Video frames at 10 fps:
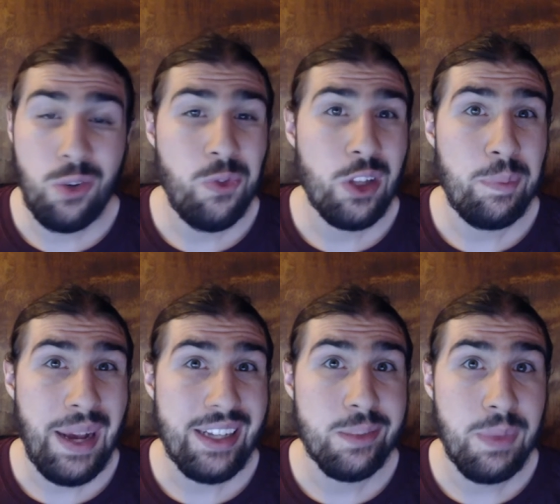for the
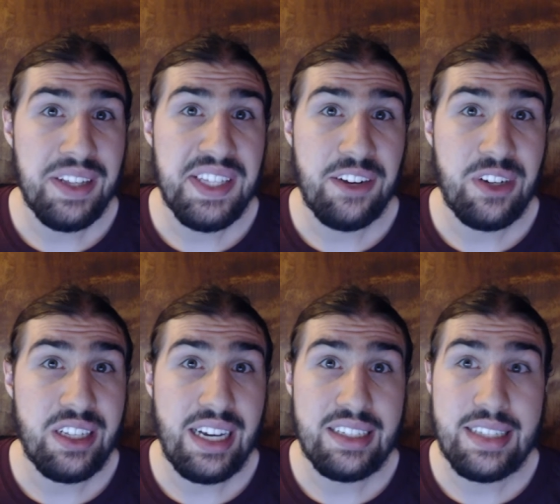past month I
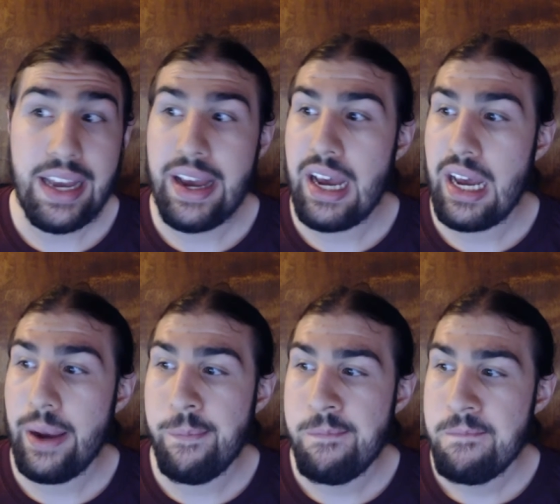realized that
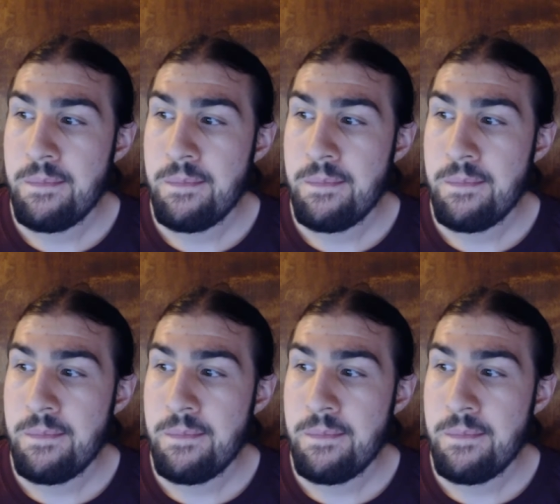um,